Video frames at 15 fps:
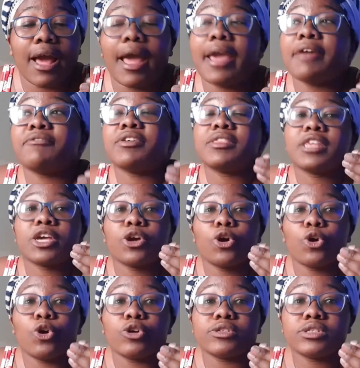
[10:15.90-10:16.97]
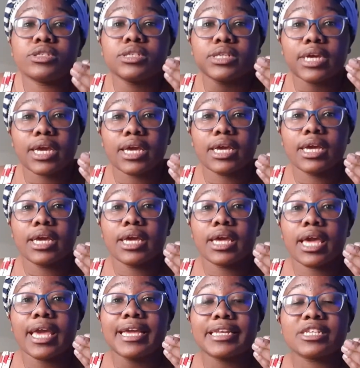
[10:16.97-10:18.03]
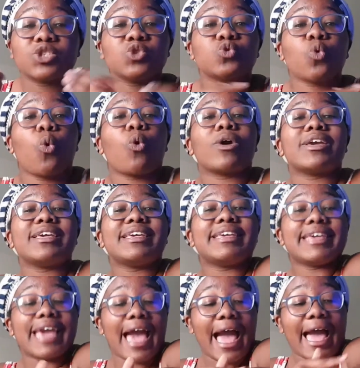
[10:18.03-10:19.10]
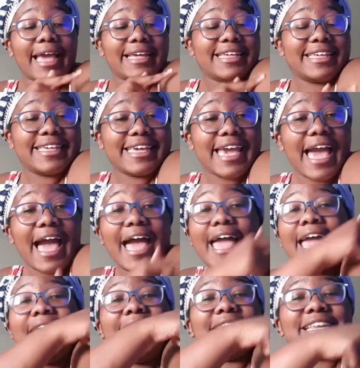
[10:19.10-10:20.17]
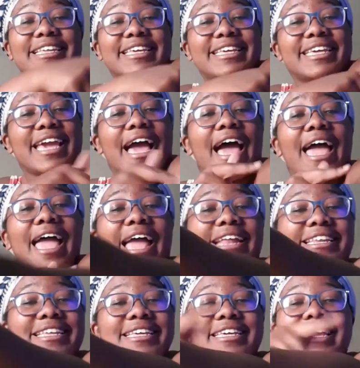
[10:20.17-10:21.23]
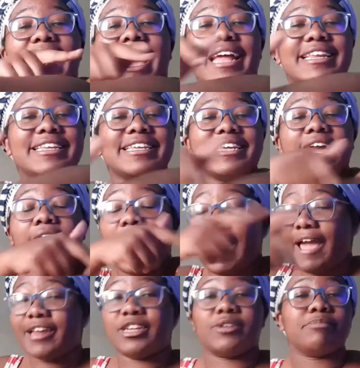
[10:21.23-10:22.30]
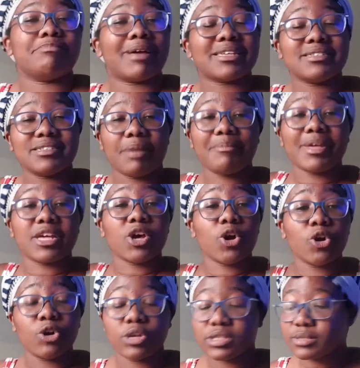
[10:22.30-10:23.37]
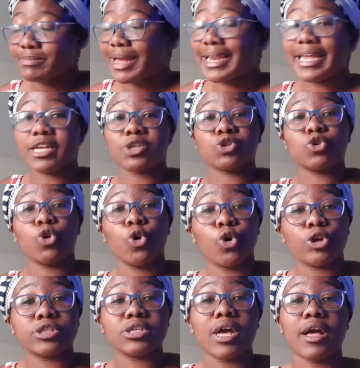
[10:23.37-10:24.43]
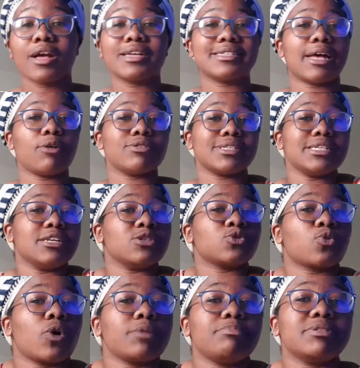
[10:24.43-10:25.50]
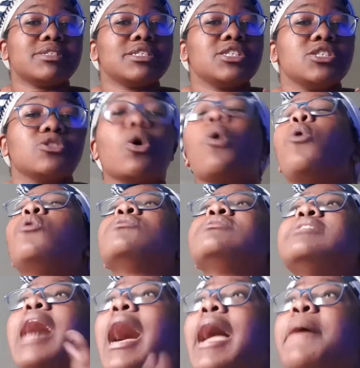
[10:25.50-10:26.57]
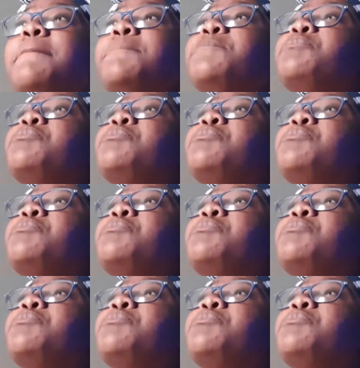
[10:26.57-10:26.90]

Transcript: Everything hurts today. It is sore here, here, and here, and here, and here, and my stomach hurts, my legs hurt, because I was in a squat position the whole time,